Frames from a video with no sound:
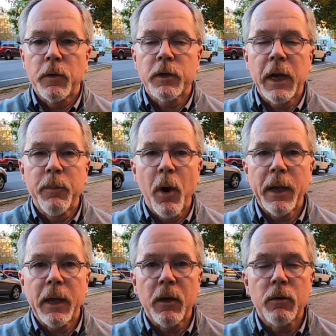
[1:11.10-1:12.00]
if there's any
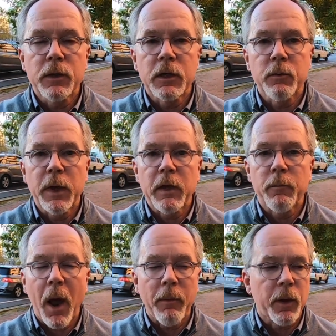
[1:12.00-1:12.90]
breaking news this week,
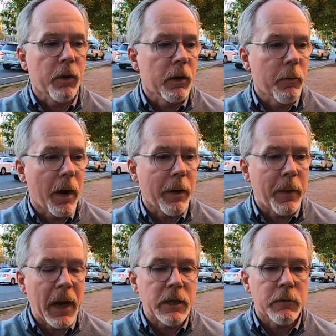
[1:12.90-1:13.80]
you've probably heard the
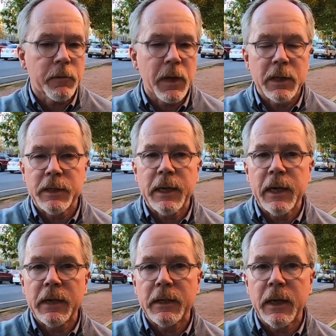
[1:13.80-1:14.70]
recommendation from the the
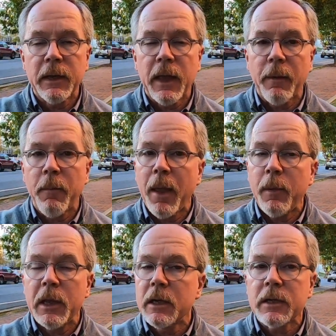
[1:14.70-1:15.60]
CDC that
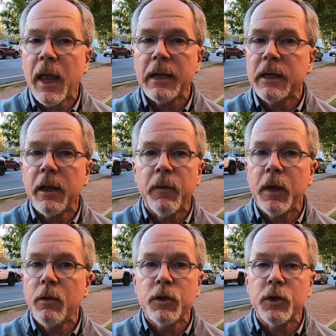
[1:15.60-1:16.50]
maybe this
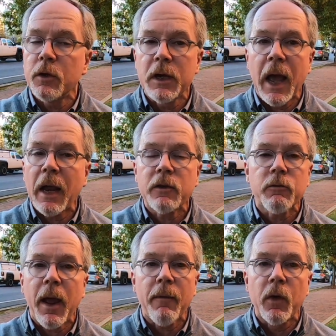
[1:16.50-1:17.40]
Thanksgiving you should not
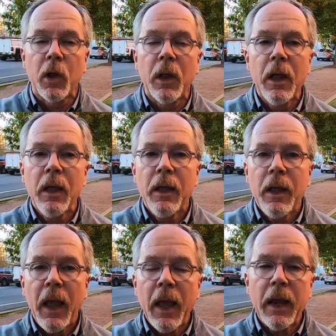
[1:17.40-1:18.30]
travel
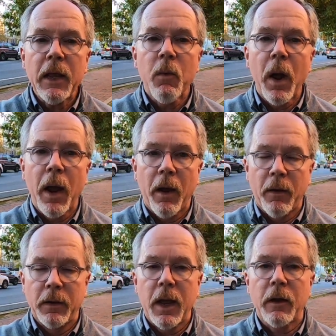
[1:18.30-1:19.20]

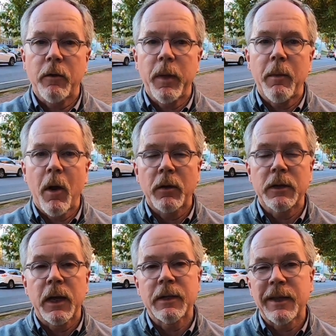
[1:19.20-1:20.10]
anywhere. Dr. Memark
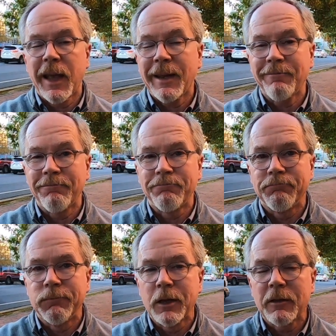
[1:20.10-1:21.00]
says that
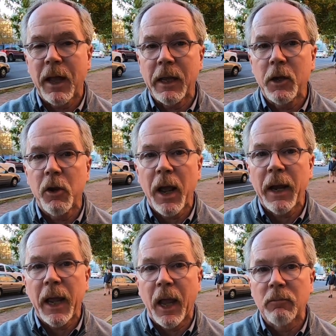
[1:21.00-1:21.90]
looks like a good
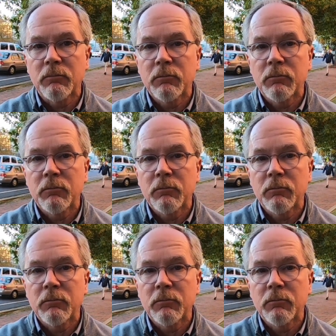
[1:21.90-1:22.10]
idea